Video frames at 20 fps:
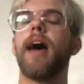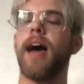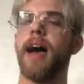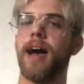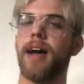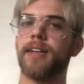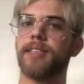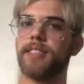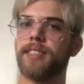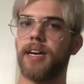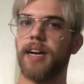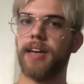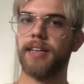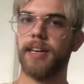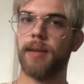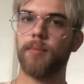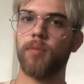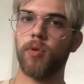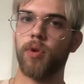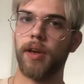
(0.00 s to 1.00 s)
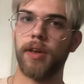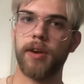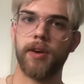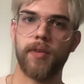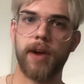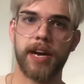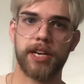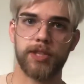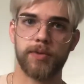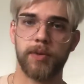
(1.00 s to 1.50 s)
as I get more
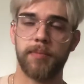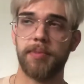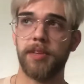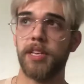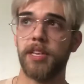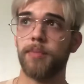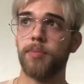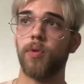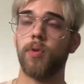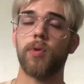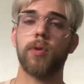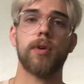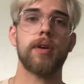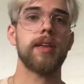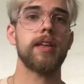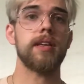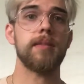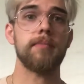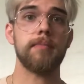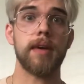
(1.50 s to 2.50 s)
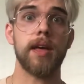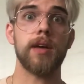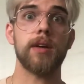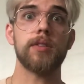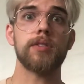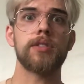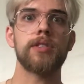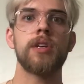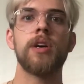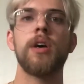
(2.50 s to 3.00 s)
interaction with people or
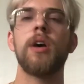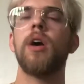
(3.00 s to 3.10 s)
emails,